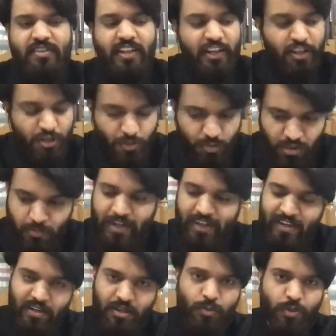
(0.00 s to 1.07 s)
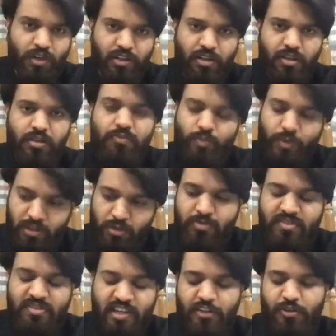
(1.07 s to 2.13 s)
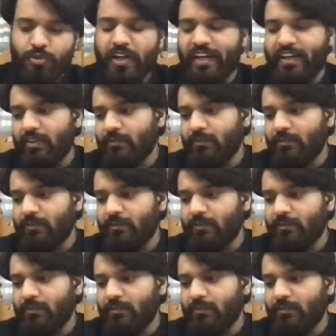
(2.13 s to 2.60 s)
into the practical working when you start to write.